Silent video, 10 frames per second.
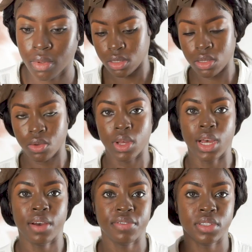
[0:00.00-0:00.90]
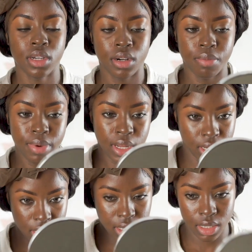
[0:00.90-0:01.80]
so after
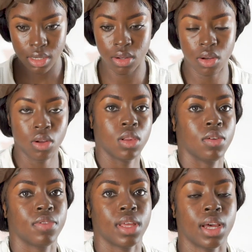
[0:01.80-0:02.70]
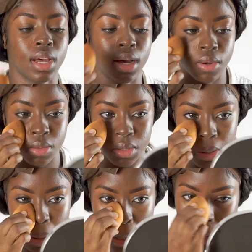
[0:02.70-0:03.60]
blending all of that out,